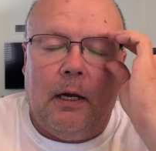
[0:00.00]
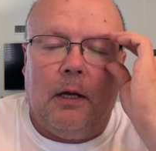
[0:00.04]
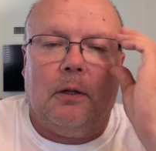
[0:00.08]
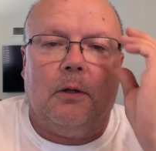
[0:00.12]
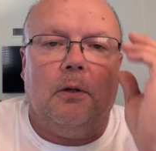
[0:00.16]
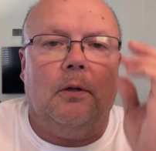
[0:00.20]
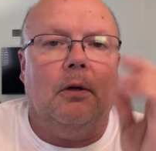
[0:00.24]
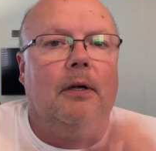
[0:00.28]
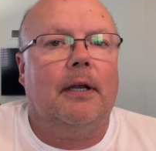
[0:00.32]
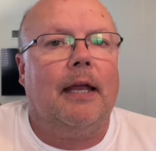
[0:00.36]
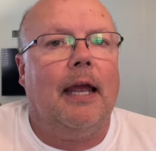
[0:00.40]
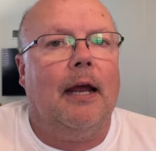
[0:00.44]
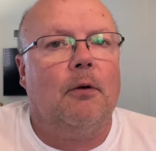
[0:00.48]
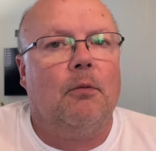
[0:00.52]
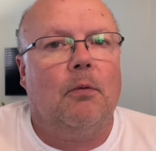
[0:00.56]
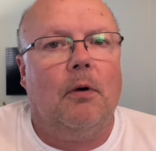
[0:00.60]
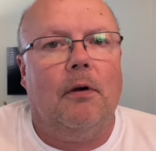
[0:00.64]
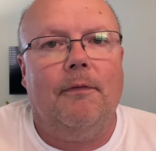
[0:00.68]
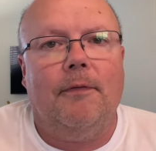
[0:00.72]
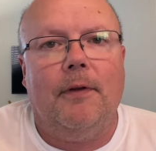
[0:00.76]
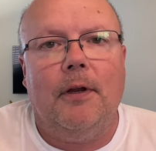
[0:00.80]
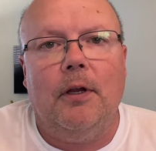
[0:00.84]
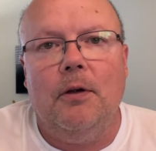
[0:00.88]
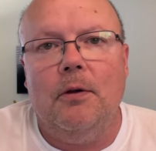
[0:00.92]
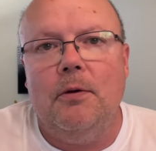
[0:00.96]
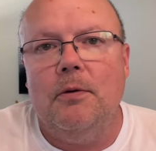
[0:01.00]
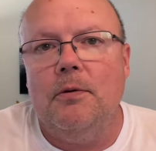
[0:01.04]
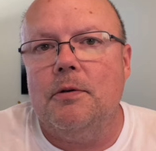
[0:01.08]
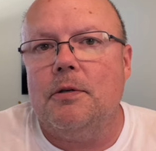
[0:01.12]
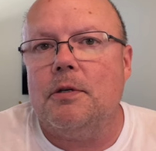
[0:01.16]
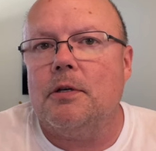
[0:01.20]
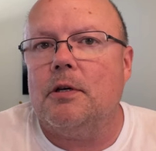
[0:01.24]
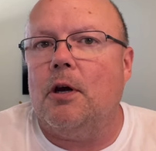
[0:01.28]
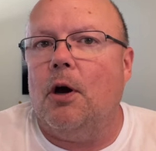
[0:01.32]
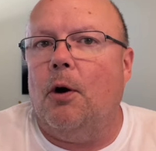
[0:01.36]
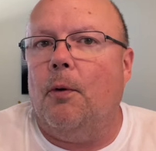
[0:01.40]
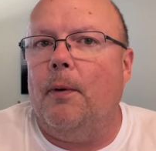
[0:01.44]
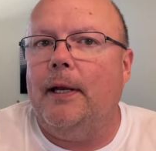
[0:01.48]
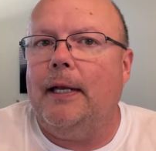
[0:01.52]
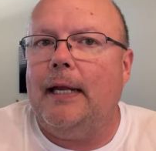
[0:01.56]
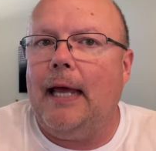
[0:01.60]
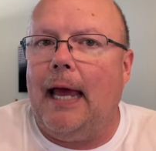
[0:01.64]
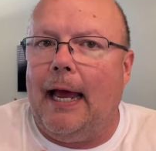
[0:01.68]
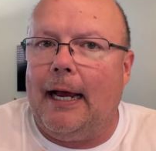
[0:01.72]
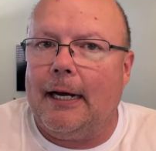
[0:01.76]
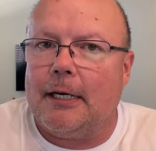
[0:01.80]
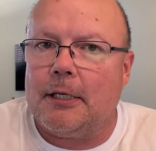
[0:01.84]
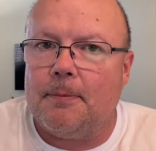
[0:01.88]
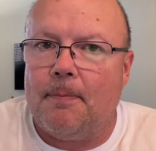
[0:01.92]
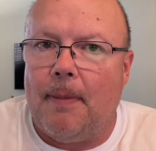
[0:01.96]
Look at reviews, go into
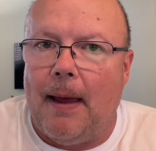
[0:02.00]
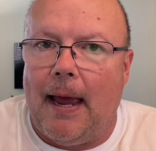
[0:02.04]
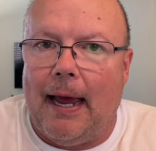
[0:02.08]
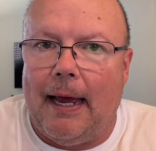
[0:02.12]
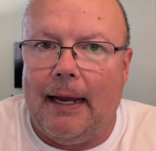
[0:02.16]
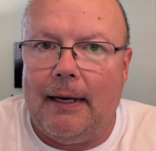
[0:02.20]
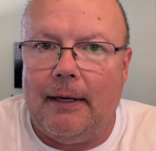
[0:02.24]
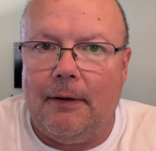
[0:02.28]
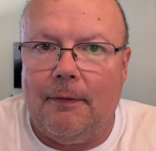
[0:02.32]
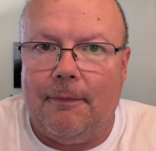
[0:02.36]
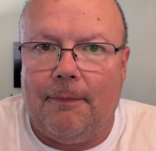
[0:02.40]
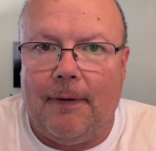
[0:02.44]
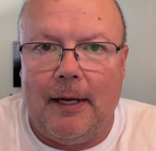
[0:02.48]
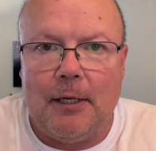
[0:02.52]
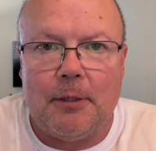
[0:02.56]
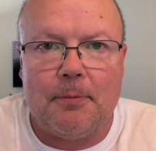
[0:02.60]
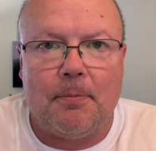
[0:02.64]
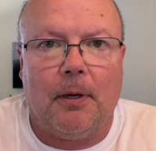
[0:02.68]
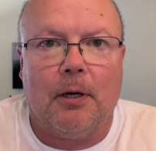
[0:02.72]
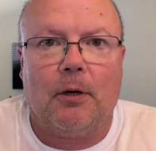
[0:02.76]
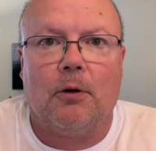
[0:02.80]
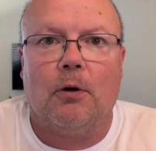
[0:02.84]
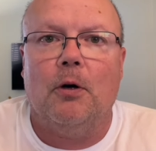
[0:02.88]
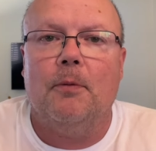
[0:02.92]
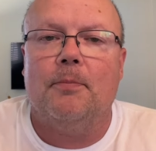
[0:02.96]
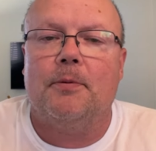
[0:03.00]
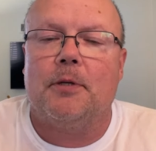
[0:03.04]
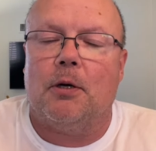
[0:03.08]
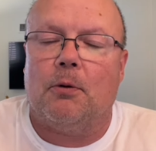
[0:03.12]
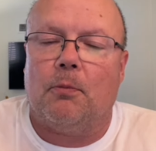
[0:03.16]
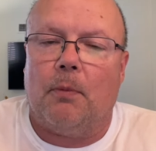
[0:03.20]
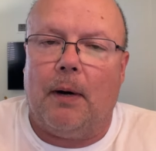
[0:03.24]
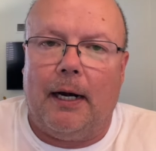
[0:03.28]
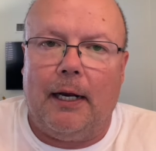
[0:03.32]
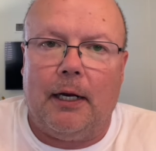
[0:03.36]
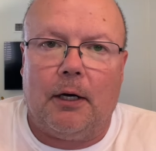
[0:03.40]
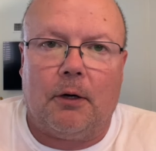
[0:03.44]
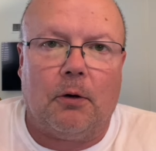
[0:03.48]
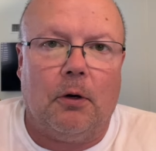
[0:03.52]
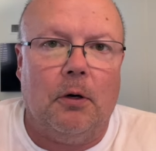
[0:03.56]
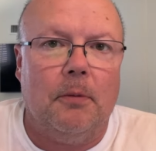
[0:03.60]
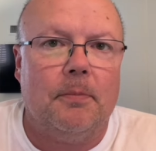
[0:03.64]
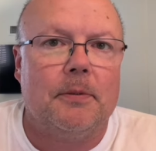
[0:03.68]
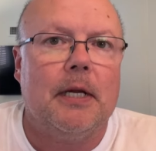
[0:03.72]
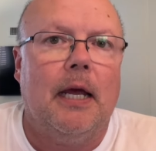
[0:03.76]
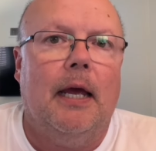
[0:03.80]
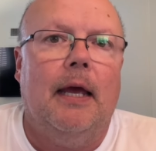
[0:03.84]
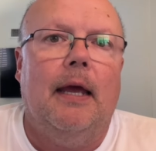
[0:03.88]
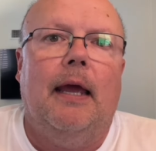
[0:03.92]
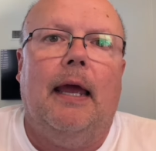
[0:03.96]
expat Facebook groups and Reddit
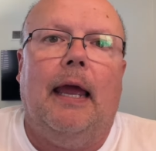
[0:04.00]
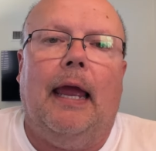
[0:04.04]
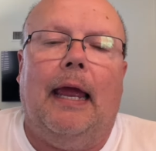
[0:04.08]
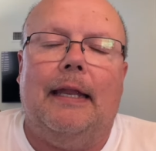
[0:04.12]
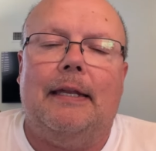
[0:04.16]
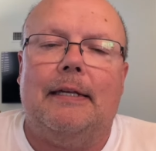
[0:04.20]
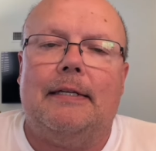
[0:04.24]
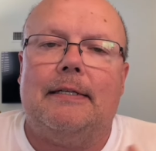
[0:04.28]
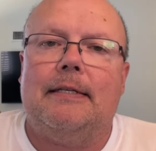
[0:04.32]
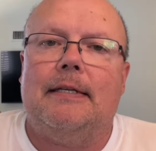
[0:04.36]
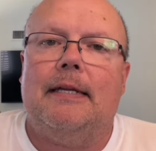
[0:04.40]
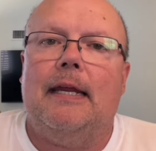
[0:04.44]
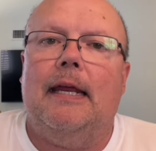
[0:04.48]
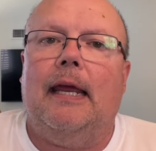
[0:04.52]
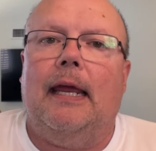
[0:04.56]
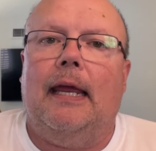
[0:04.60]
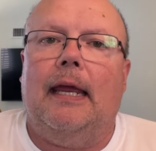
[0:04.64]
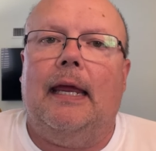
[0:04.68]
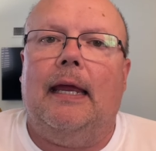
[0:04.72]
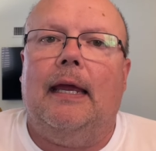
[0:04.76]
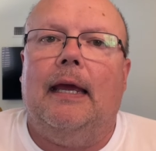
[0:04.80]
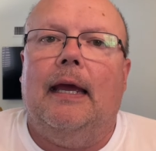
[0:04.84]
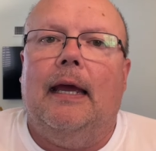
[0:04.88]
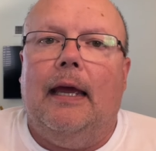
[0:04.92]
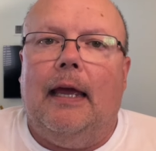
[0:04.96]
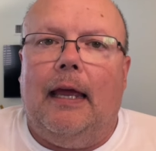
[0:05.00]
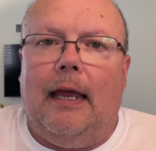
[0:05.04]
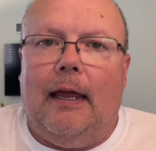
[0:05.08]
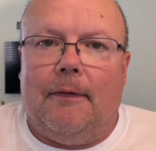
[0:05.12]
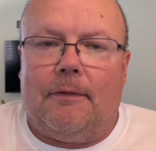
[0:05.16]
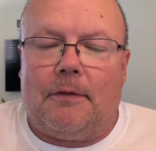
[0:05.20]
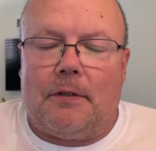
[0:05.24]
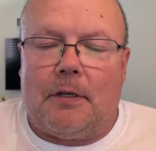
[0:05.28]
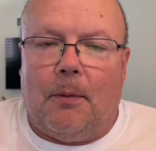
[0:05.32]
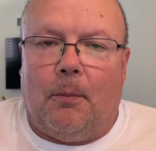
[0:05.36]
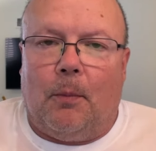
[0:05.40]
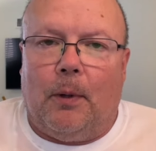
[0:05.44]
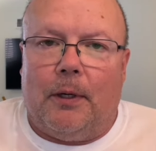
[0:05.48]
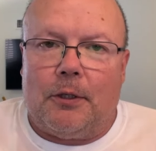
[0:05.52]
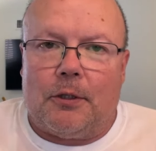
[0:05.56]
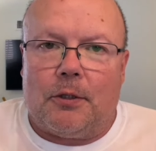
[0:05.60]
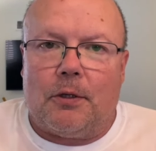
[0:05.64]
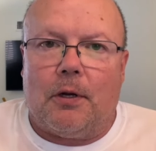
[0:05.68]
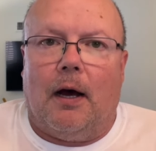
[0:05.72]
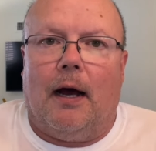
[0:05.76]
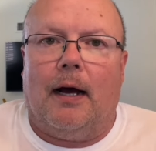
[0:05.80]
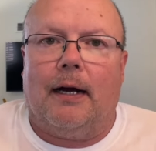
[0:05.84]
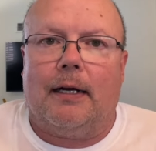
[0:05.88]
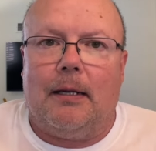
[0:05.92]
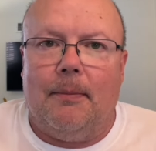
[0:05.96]
groups, and see if someone's
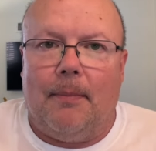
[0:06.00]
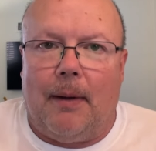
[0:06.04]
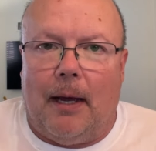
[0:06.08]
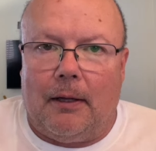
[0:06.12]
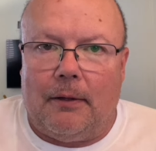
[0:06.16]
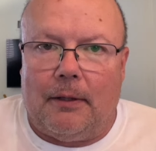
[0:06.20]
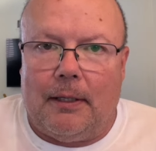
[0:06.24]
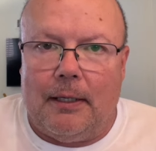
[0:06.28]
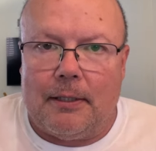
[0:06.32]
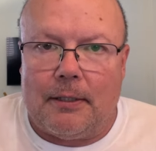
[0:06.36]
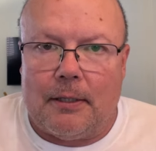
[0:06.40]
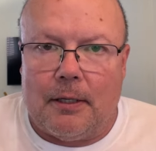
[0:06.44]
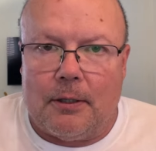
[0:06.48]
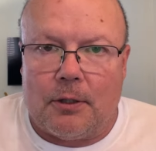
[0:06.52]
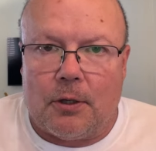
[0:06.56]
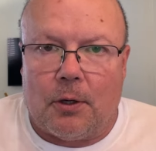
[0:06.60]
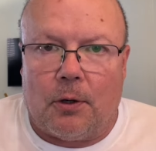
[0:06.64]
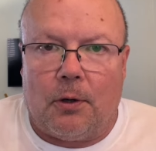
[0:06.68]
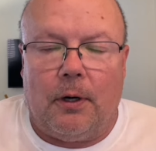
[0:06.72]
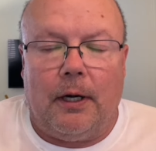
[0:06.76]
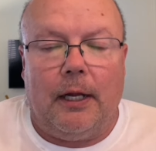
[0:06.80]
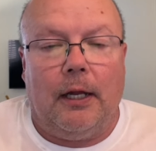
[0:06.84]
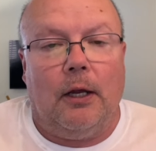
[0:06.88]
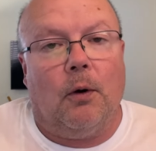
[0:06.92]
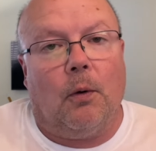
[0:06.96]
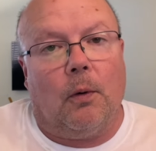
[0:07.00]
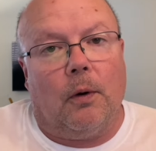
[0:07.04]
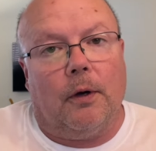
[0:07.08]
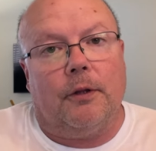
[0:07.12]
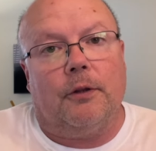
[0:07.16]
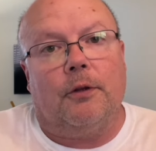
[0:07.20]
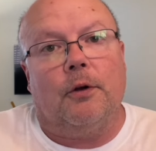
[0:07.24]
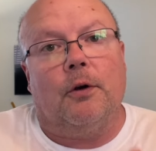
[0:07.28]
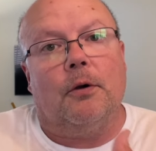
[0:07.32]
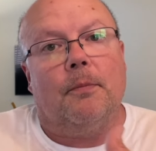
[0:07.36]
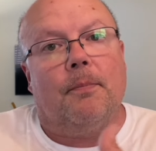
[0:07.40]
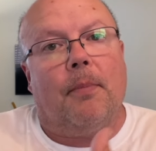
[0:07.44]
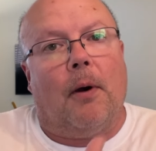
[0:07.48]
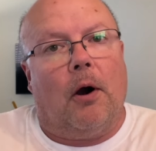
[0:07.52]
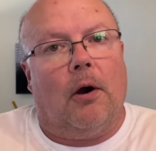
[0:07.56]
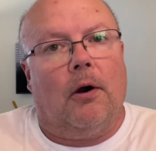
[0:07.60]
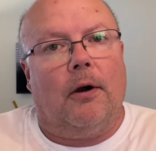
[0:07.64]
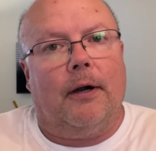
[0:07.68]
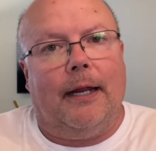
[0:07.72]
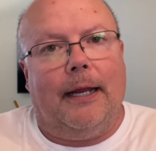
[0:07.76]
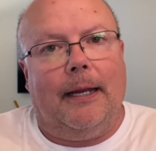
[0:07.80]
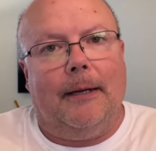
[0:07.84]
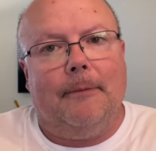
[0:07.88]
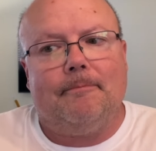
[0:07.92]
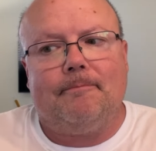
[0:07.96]
talked about this attorney or third
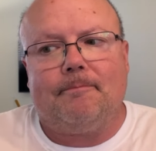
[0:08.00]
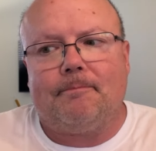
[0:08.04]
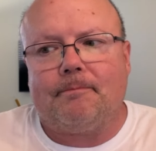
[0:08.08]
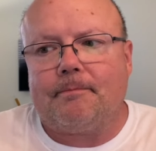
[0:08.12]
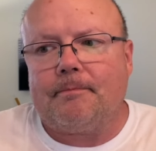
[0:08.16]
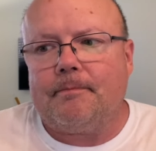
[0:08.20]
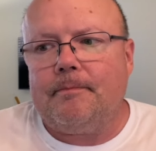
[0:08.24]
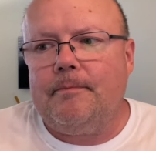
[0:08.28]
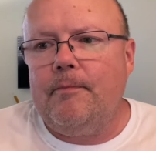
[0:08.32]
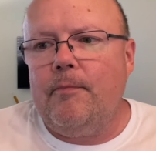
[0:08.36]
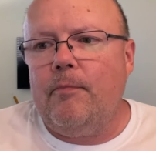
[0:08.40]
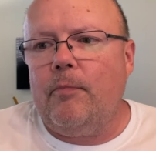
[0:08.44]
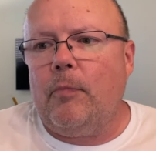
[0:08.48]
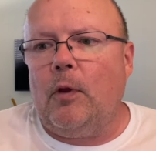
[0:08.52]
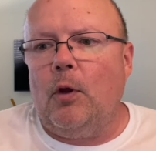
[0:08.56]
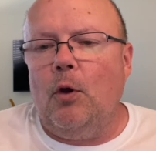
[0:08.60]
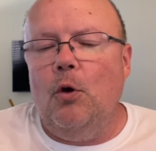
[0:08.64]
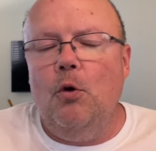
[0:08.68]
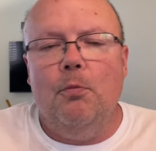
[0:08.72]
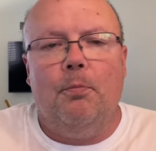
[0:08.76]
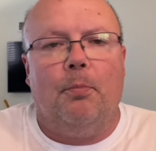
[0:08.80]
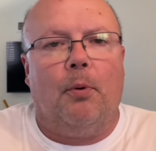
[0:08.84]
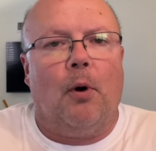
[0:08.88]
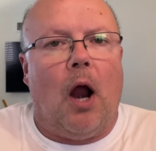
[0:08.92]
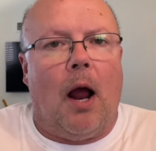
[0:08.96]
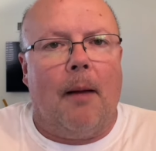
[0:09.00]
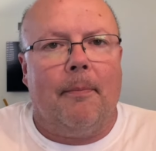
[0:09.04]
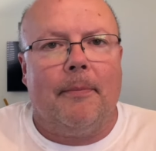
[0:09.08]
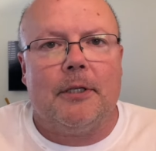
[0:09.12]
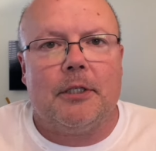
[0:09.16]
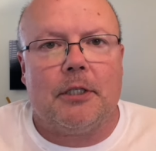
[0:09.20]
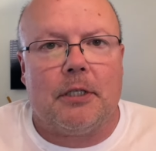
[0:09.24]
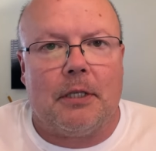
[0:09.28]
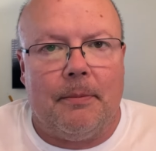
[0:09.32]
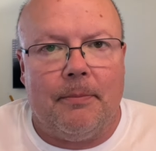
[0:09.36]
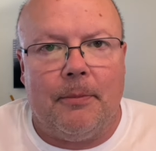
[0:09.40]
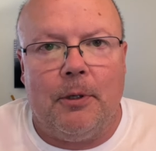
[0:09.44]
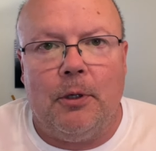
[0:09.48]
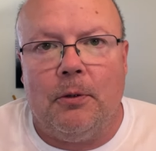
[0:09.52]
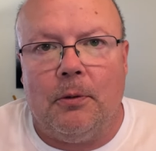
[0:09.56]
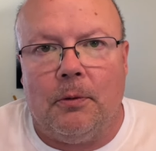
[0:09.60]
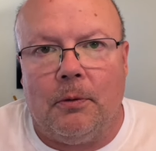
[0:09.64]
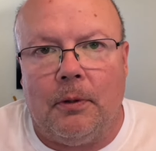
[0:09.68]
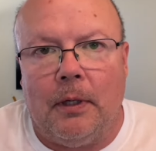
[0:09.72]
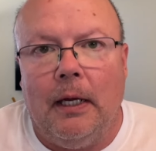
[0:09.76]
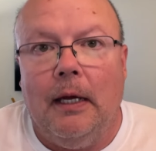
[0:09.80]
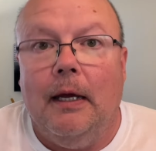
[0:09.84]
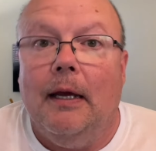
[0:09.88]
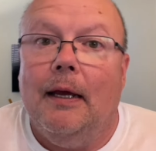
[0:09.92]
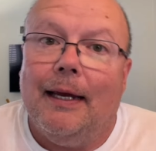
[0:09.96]
party who promised the moon.